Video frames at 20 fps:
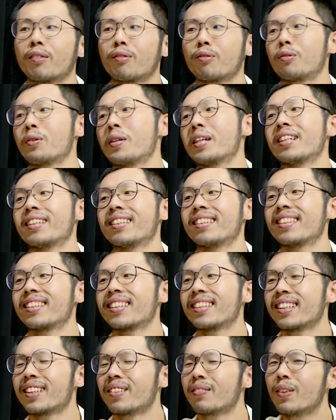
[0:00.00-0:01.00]
of
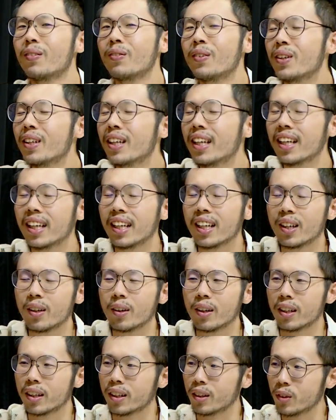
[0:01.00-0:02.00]
friends, and maybe
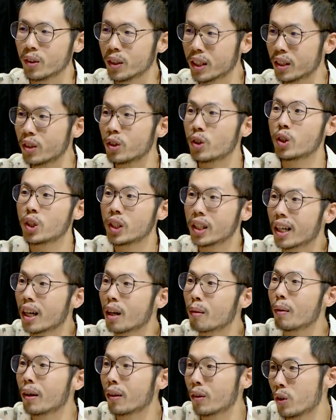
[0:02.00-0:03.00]
you can share
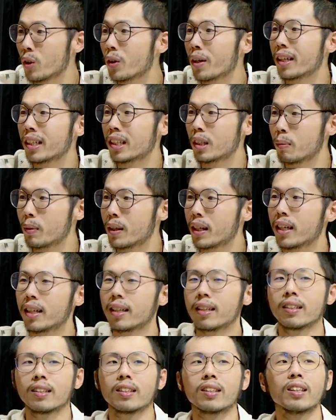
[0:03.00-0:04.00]
about your
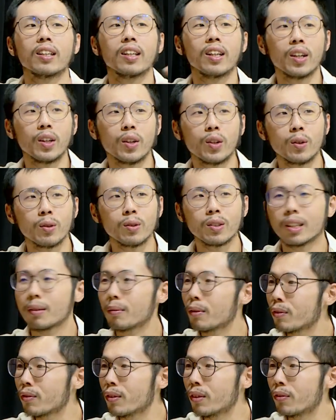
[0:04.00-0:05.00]
experience through
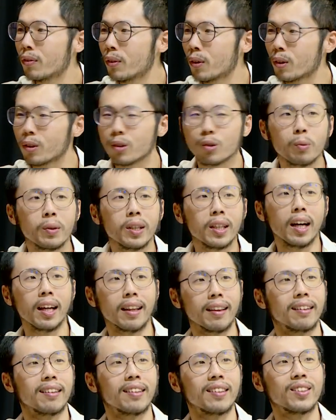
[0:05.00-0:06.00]
some of the photos we got.
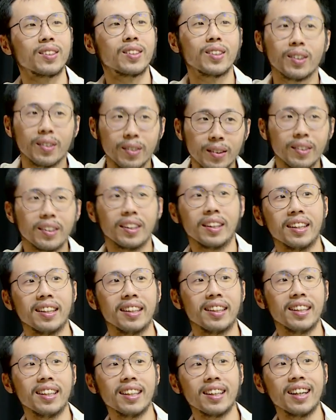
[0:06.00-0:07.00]
So
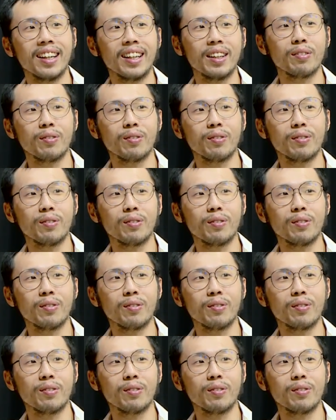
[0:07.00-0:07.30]
here are the